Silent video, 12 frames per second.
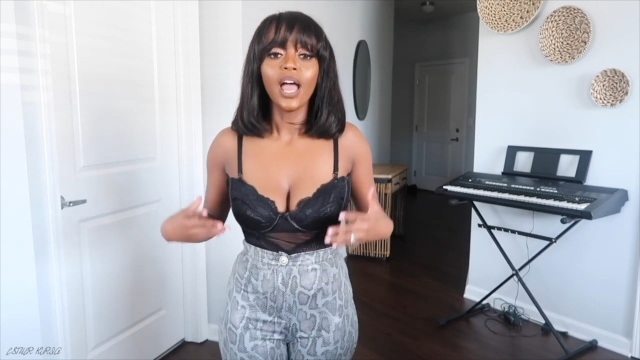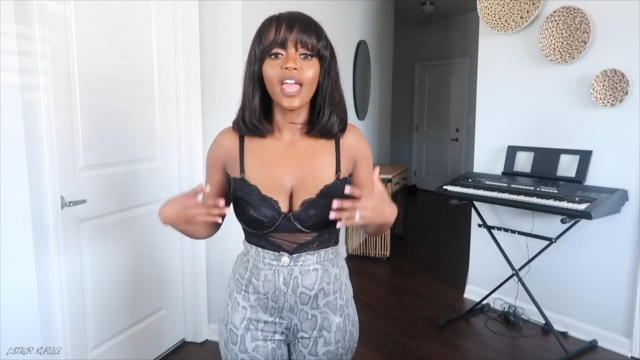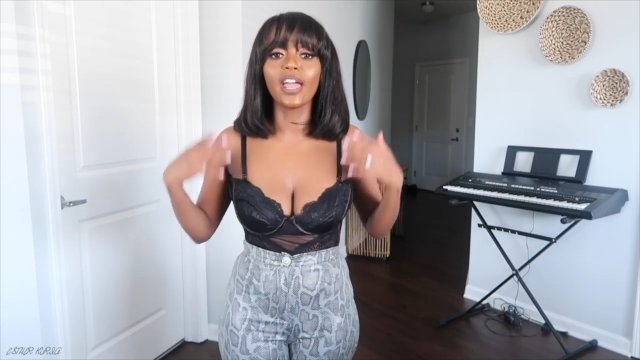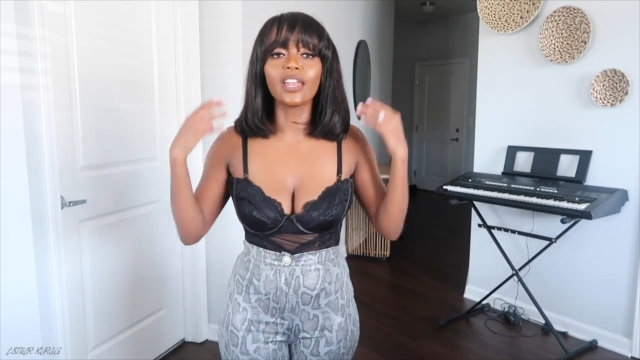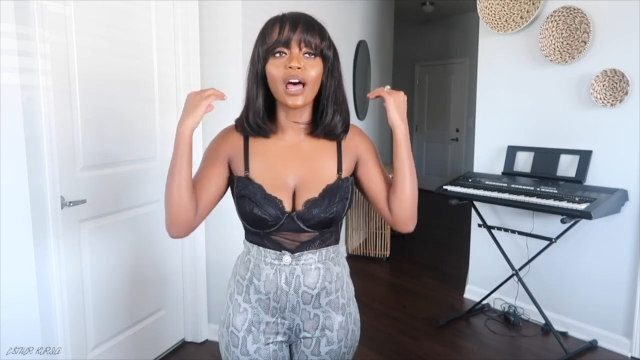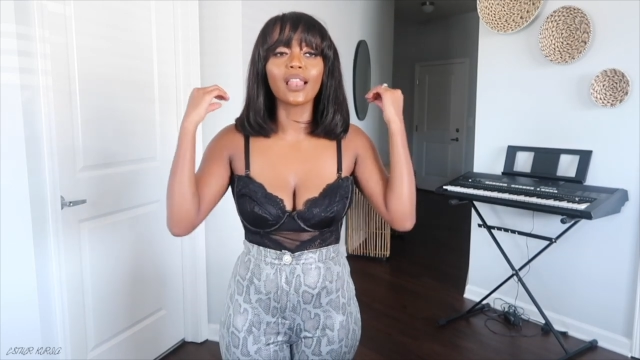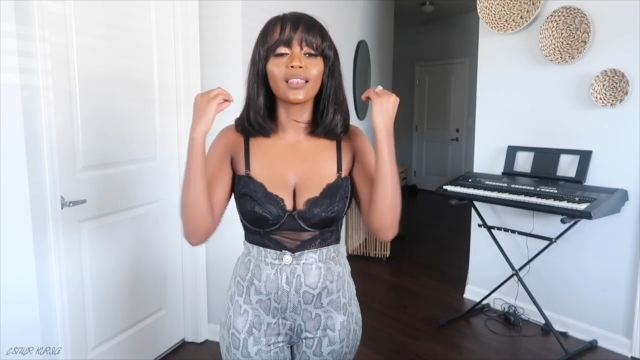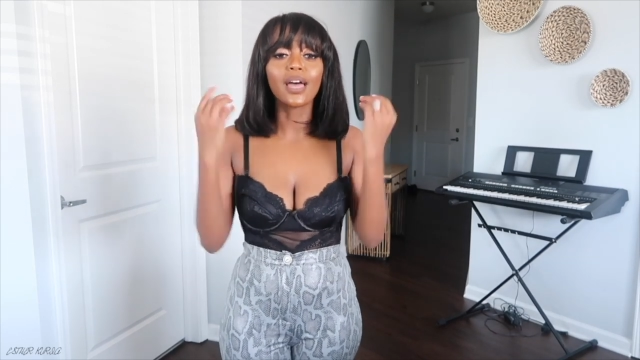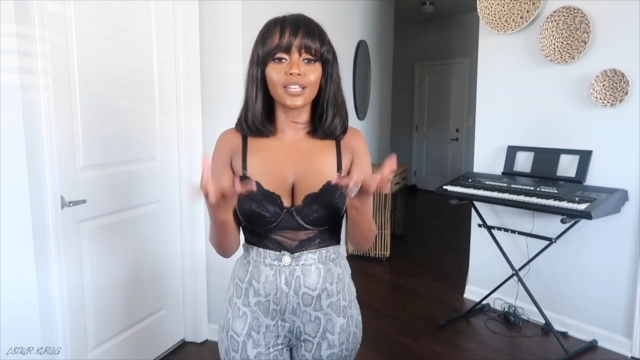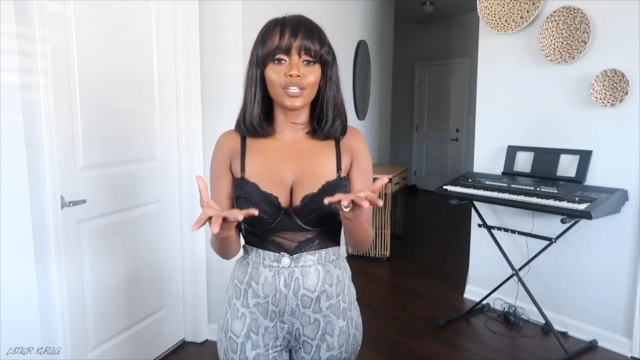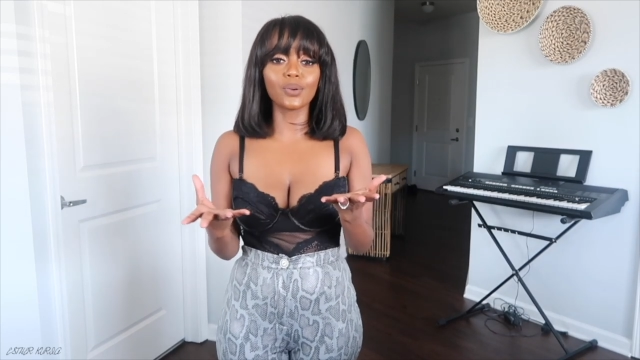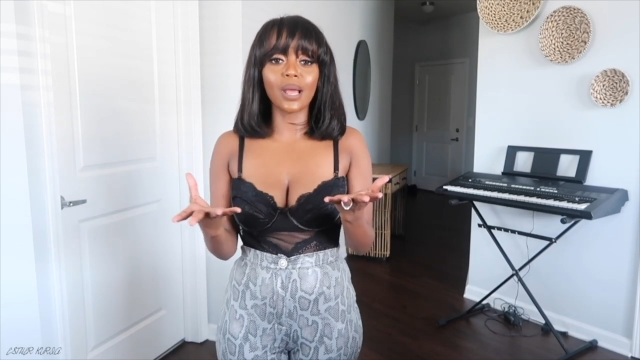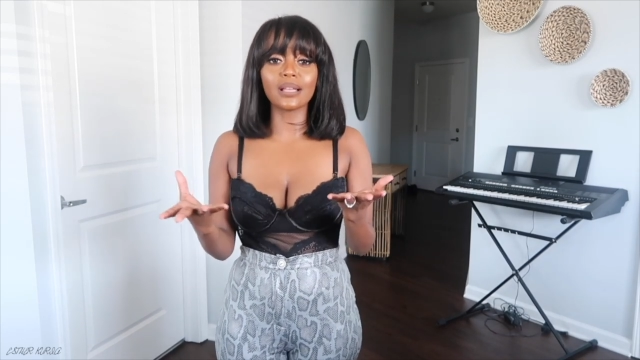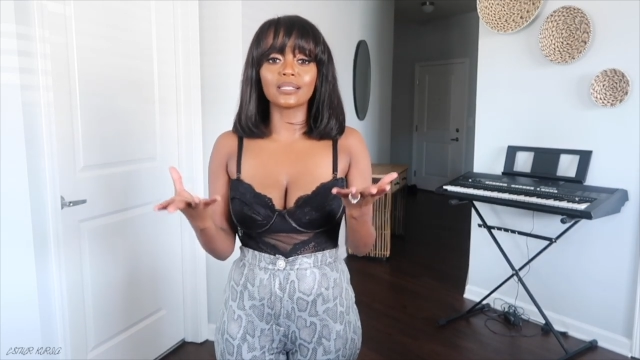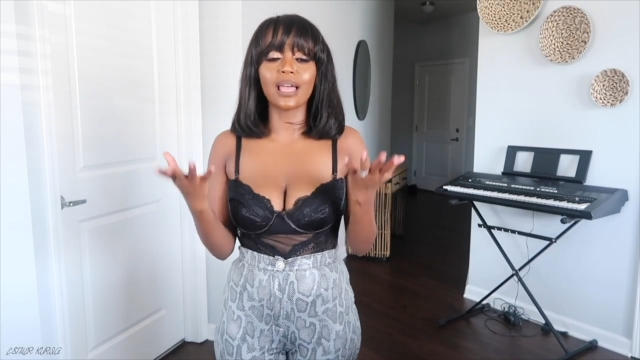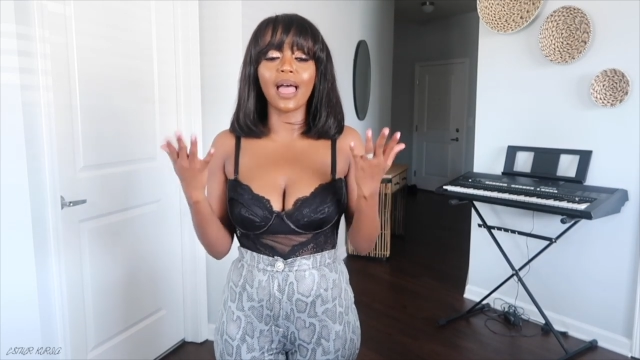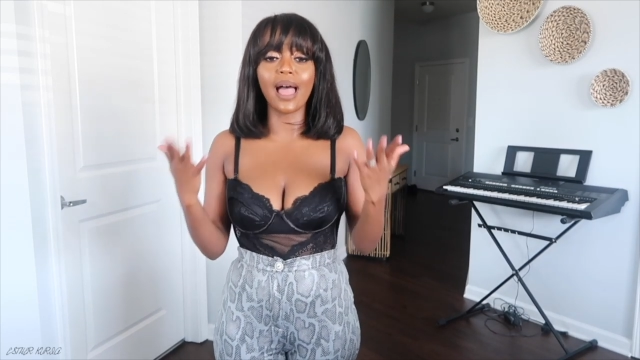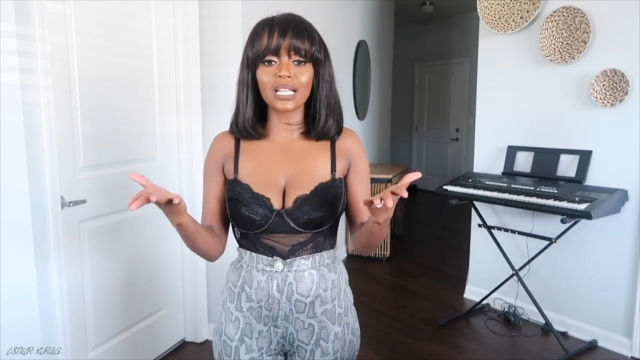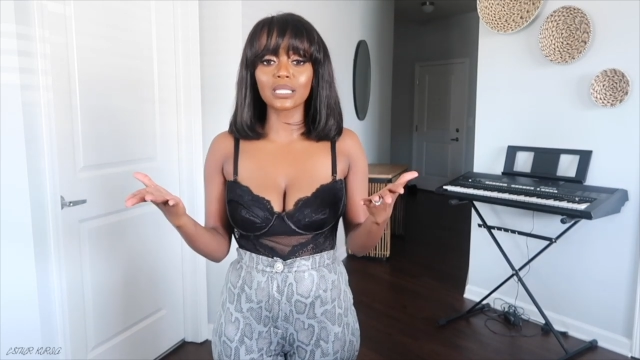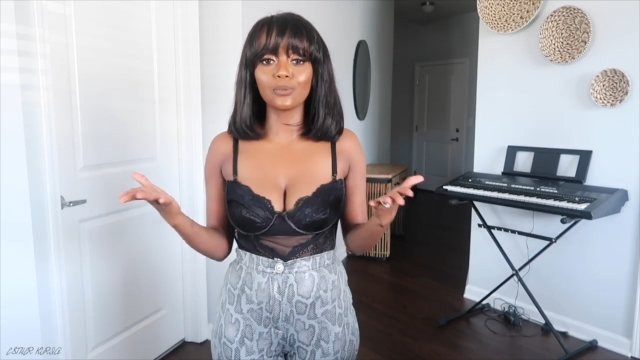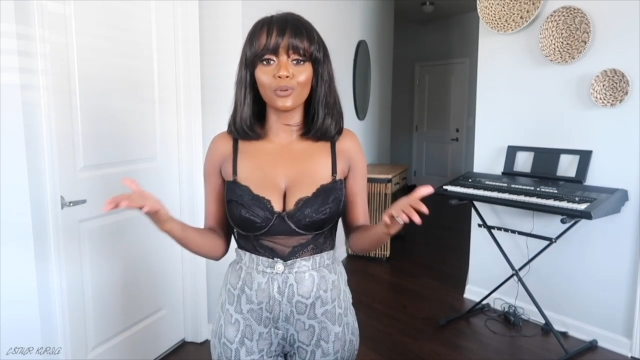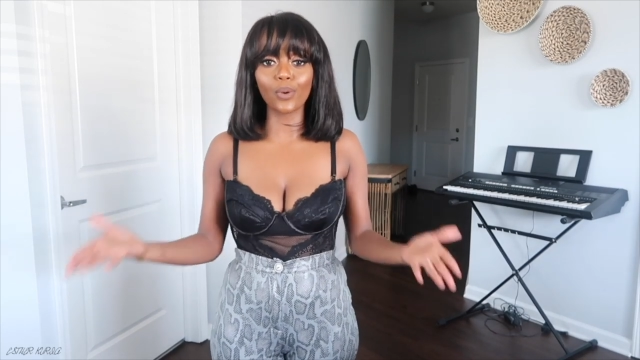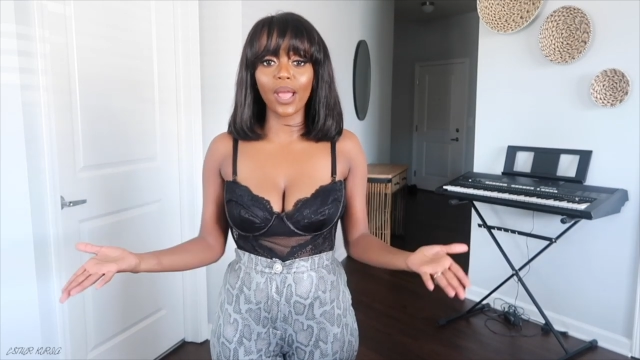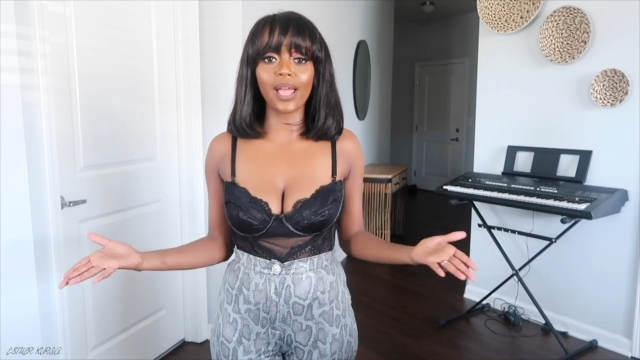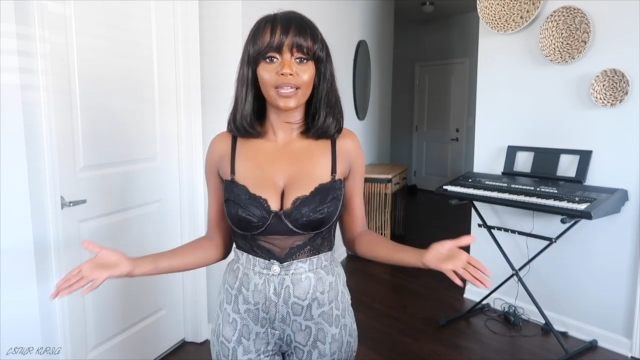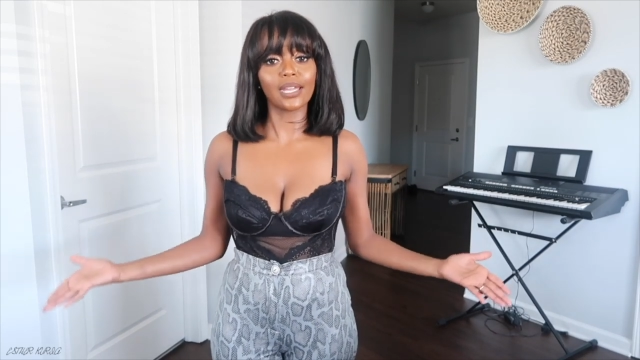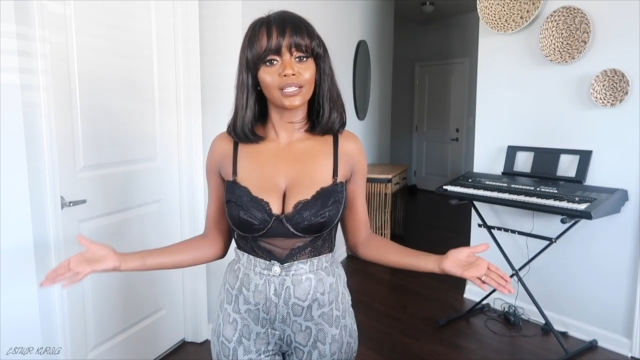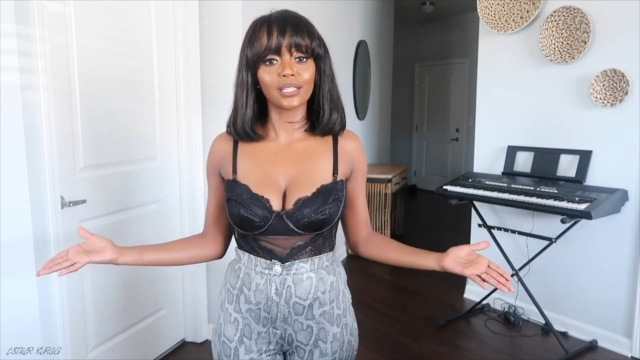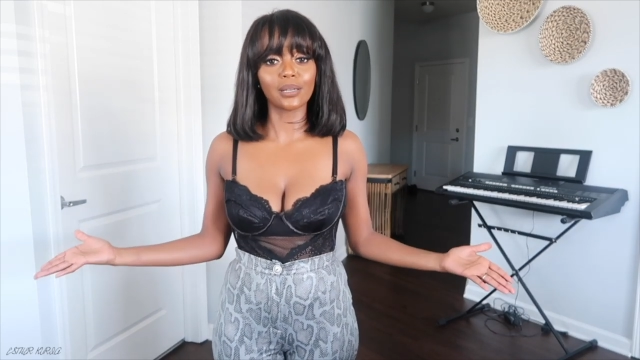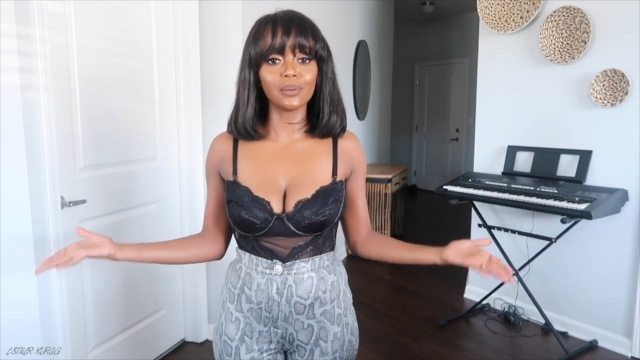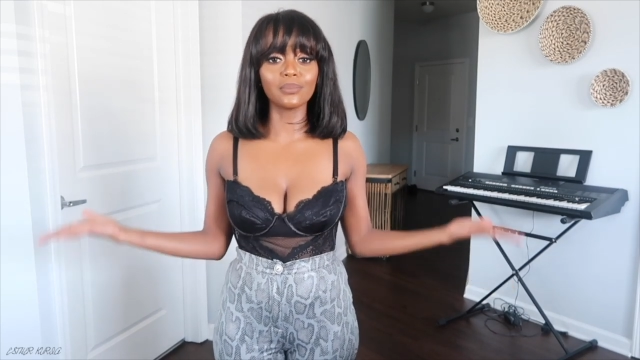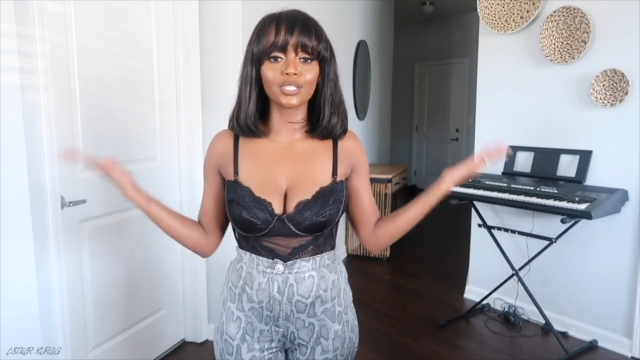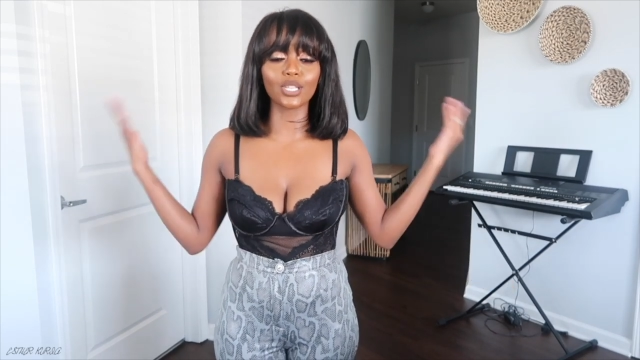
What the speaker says: And a lot of you guys ask me where I get them.